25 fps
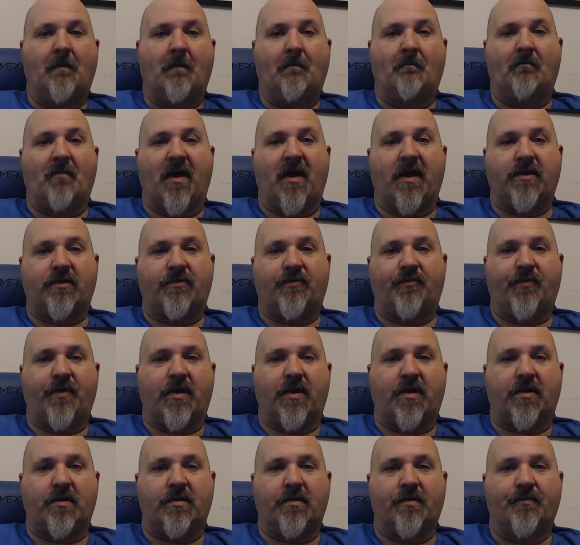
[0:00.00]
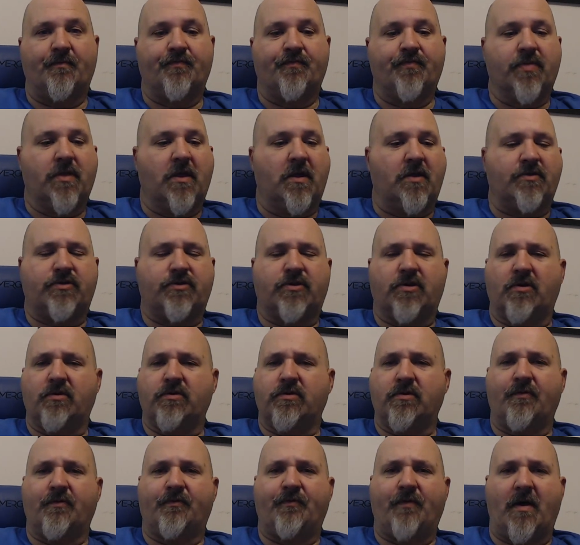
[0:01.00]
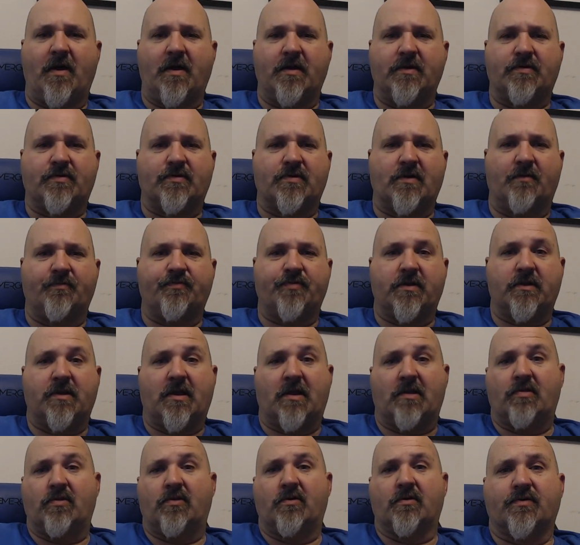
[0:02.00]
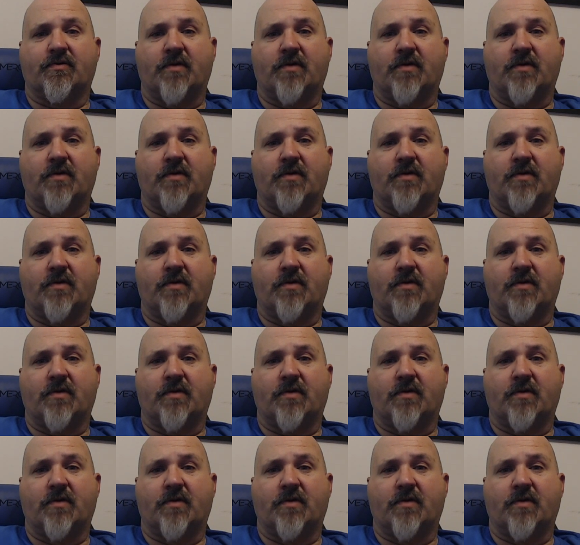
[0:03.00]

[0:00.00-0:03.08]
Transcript: might fit until you find something that